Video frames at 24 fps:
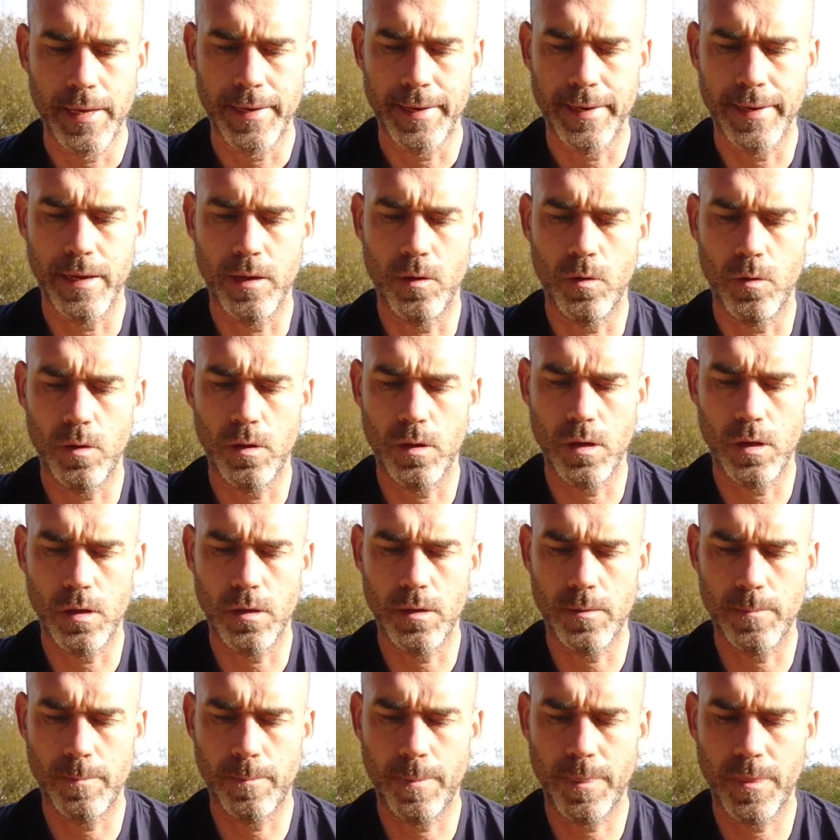Now,
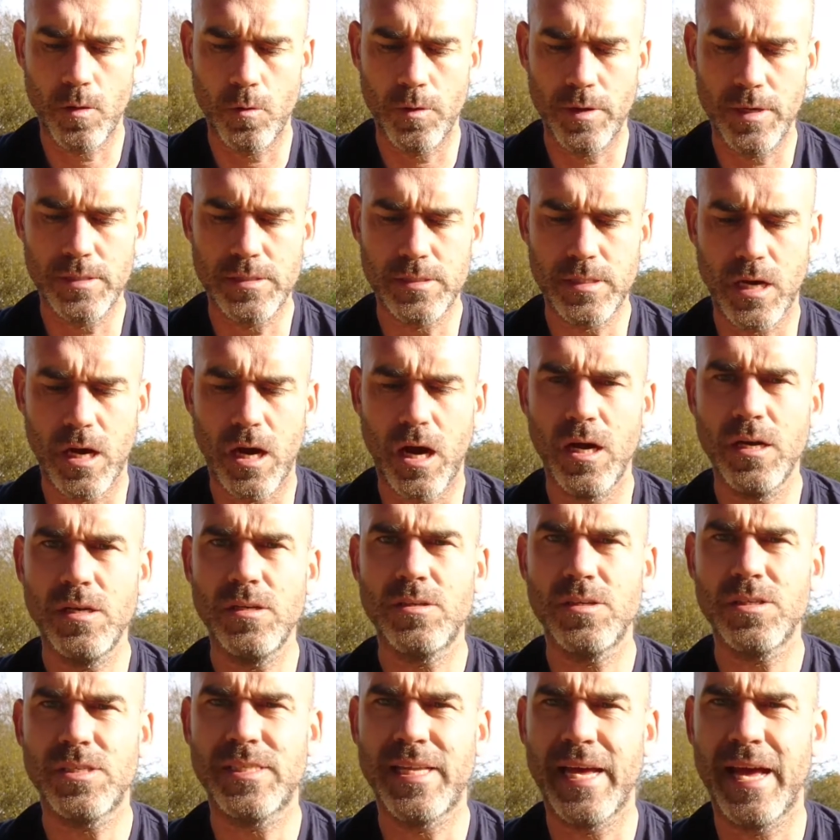you need to
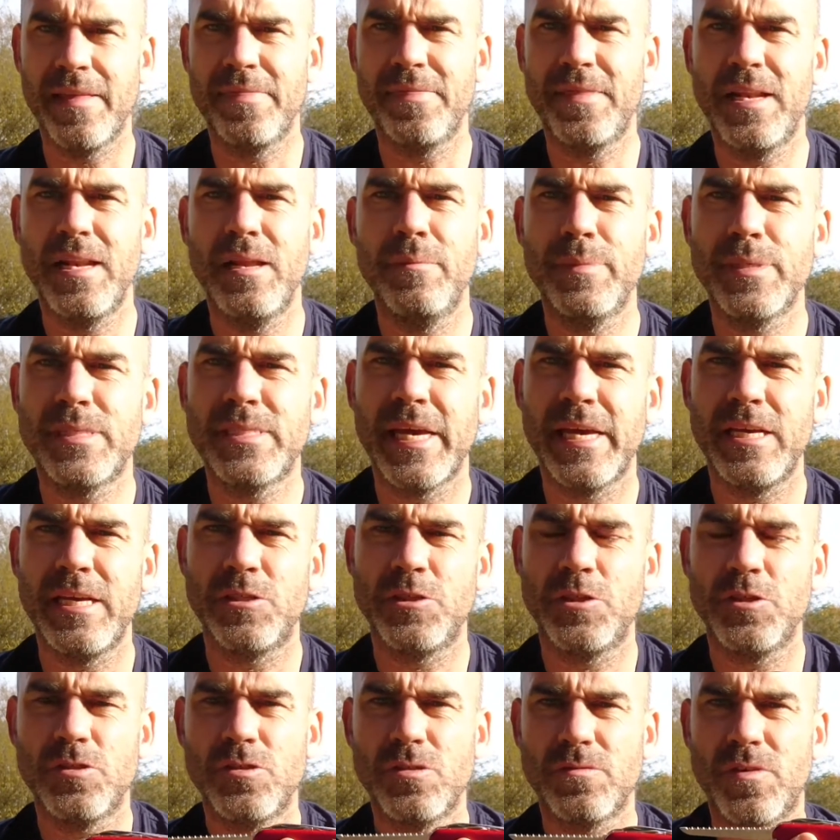understand the
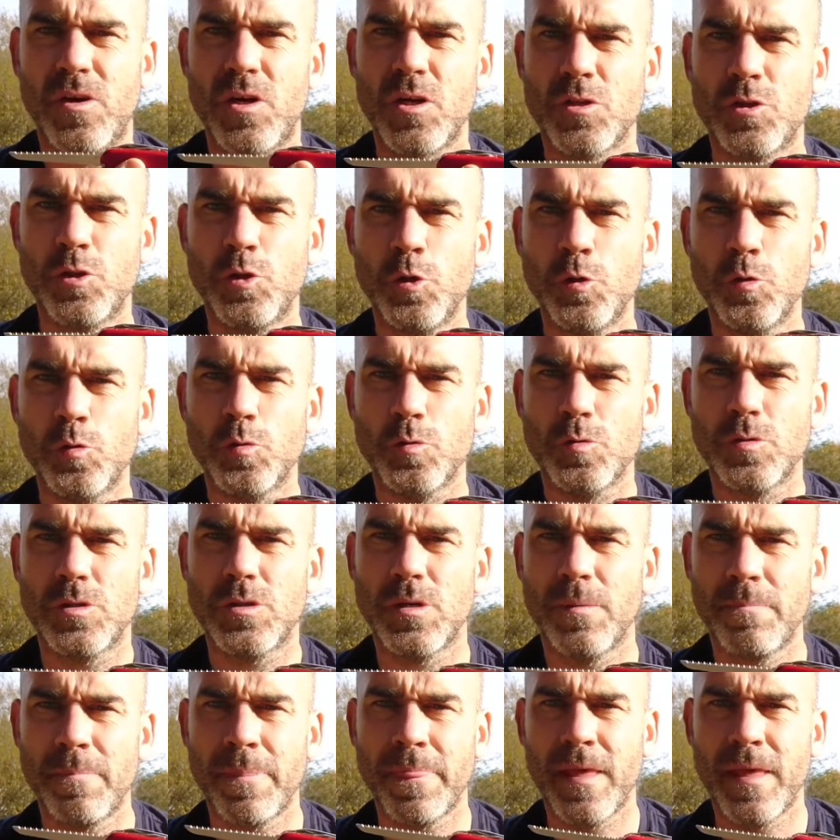limitations of our tools.